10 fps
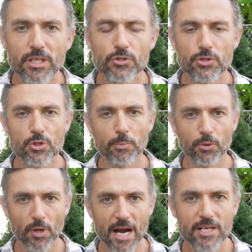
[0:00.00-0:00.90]

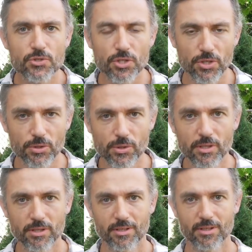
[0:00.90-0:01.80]
surprise you
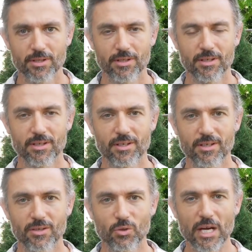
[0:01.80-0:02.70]

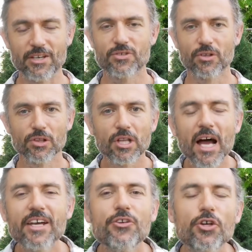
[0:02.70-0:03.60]
and
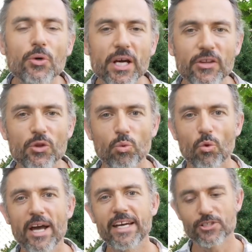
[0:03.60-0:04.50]
delight you in the
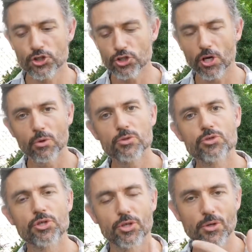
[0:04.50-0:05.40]
way it
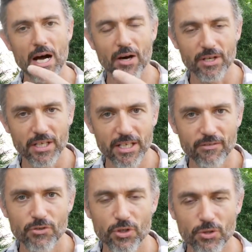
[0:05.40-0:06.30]
shows you how to
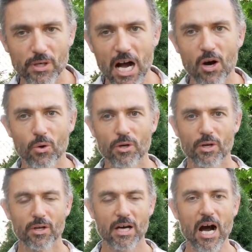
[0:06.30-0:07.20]
give you, how
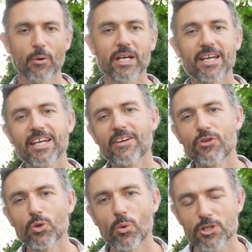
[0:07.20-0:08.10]
it can give
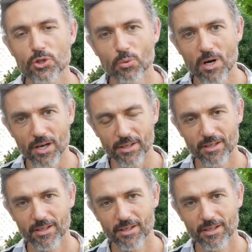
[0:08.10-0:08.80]
you what you want.